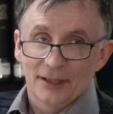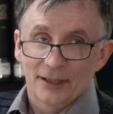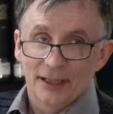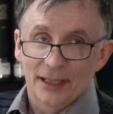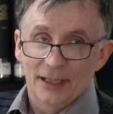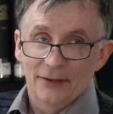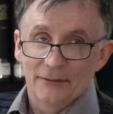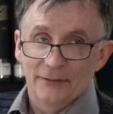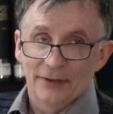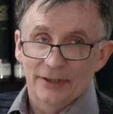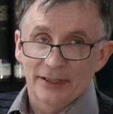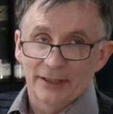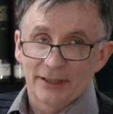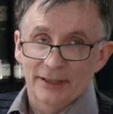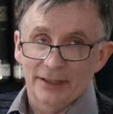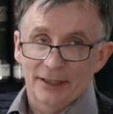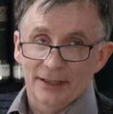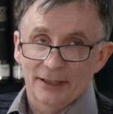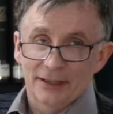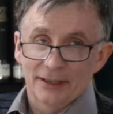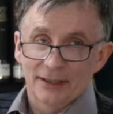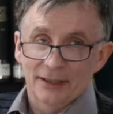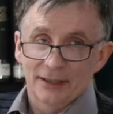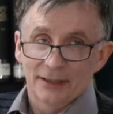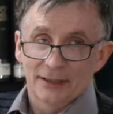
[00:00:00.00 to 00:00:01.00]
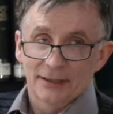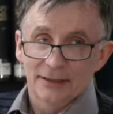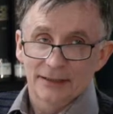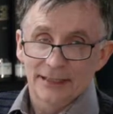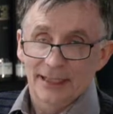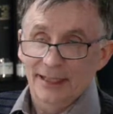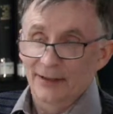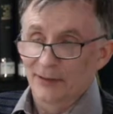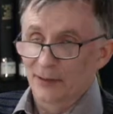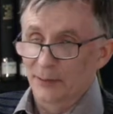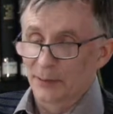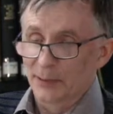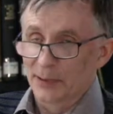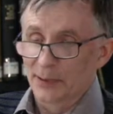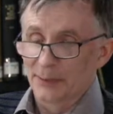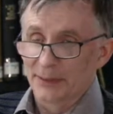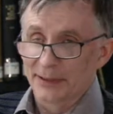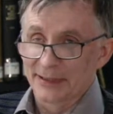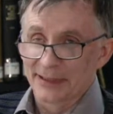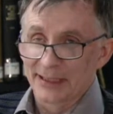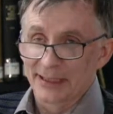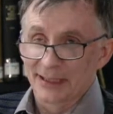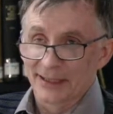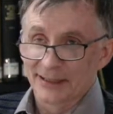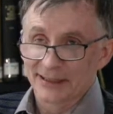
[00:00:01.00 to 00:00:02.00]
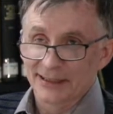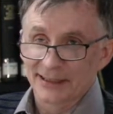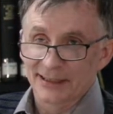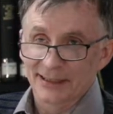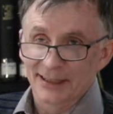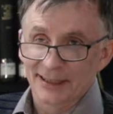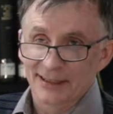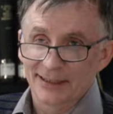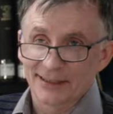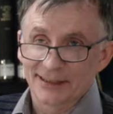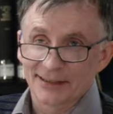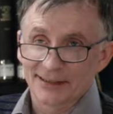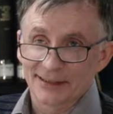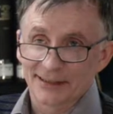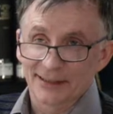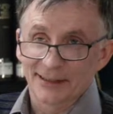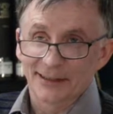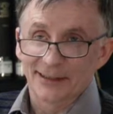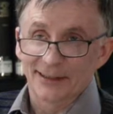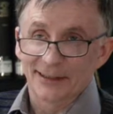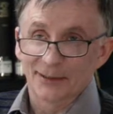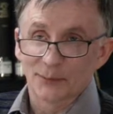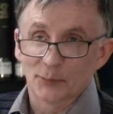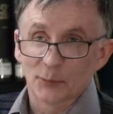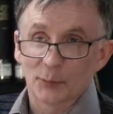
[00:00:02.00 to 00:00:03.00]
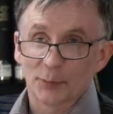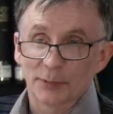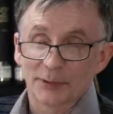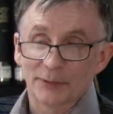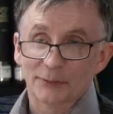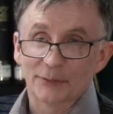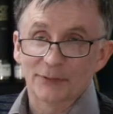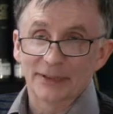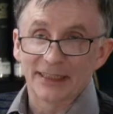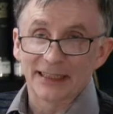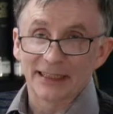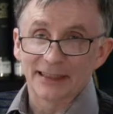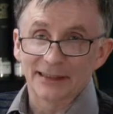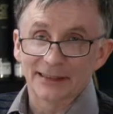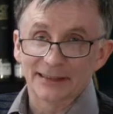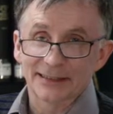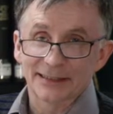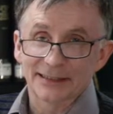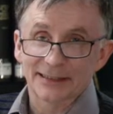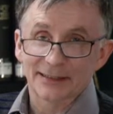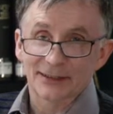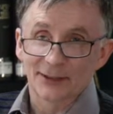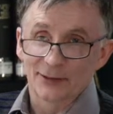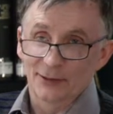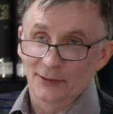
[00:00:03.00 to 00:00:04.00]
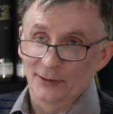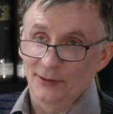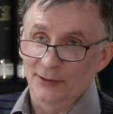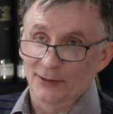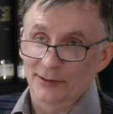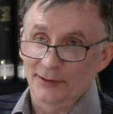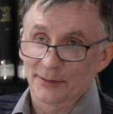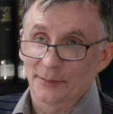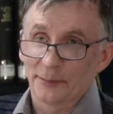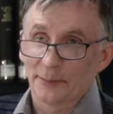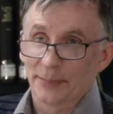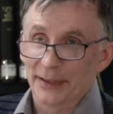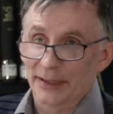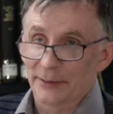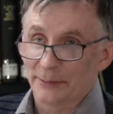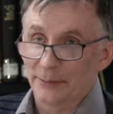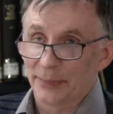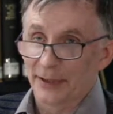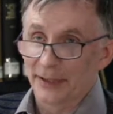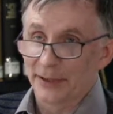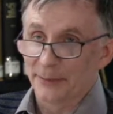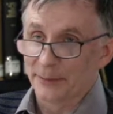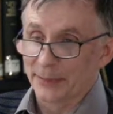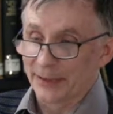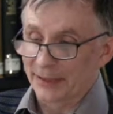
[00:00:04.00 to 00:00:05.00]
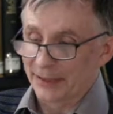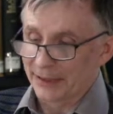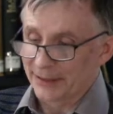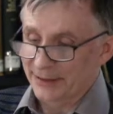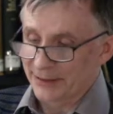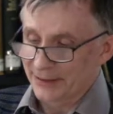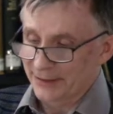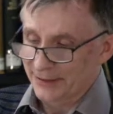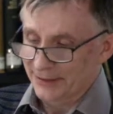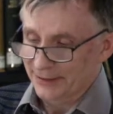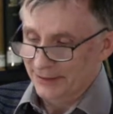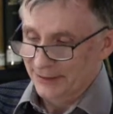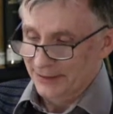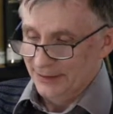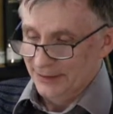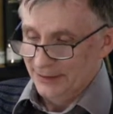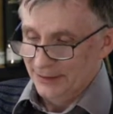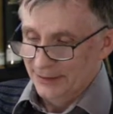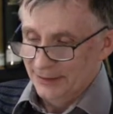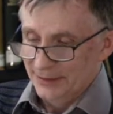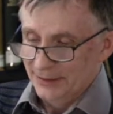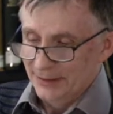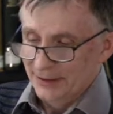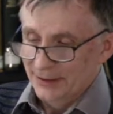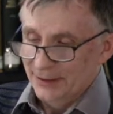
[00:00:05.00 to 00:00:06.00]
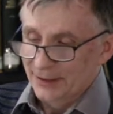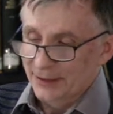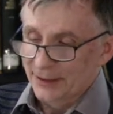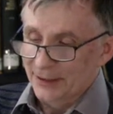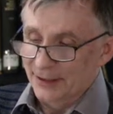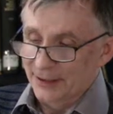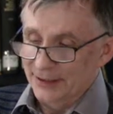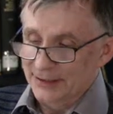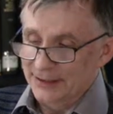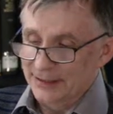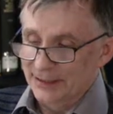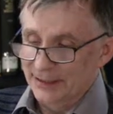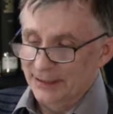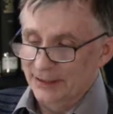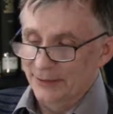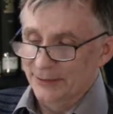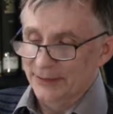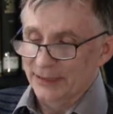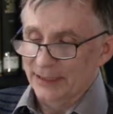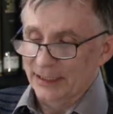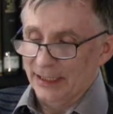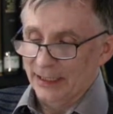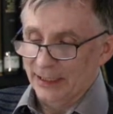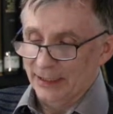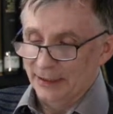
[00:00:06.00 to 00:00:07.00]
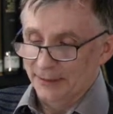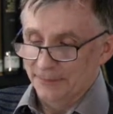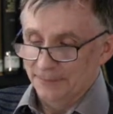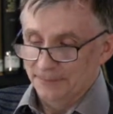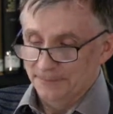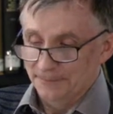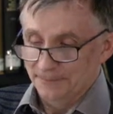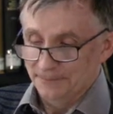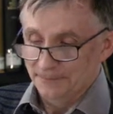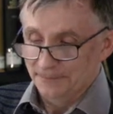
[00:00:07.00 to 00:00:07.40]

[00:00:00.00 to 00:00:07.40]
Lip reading: everything terrible about the 1980s in Ireland would be reinstalled bit by bit. Ourselves again.